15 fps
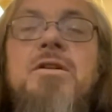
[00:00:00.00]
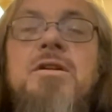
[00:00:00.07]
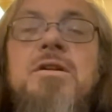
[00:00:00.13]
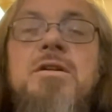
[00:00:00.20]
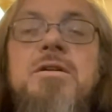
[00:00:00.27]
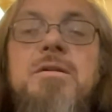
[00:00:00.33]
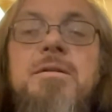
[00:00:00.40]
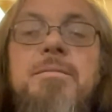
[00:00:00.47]

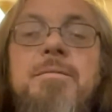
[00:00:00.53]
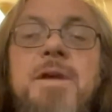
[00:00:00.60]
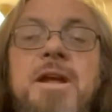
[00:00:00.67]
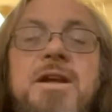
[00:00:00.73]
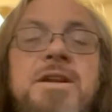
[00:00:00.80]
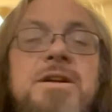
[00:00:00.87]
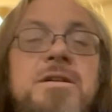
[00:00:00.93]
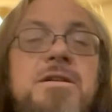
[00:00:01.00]
her
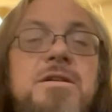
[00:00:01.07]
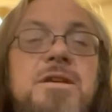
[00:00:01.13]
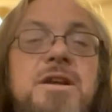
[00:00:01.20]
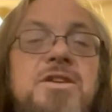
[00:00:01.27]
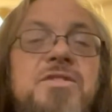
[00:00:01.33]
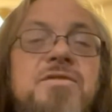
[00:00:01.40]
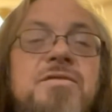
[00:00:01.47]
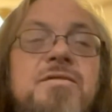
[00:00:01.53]
man
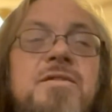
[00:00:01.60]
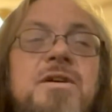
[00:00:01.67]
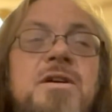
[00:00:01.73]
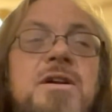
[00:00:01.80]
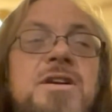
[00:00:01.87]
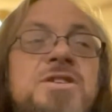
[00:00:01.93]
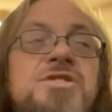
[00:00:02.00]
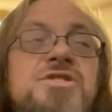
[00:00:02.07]
as
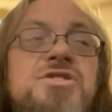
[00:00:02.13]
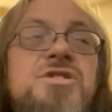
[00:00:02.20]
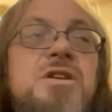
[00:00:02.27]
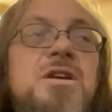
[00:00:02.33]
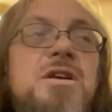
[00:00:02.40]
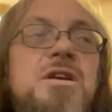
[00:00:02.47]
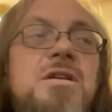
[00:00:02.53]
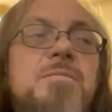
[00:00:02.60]
far as
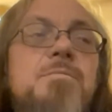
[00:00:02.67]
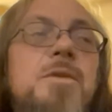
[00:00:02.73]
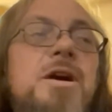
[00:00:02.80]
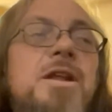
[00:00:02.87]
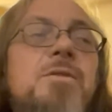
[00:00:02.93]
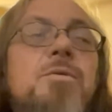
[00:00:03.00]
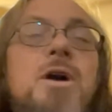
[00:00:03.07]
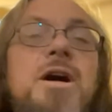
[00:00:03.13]

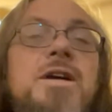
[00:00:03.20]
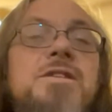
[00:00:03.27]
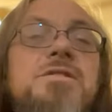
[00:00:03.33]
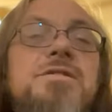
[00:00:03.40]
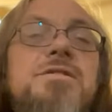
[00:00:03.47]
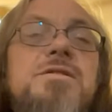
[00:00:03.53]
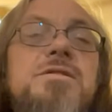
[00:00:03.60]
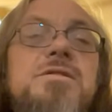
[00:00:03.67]
money
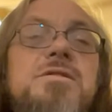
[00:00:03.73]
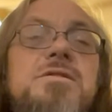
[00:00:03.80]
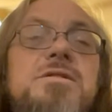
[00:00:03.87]
wise.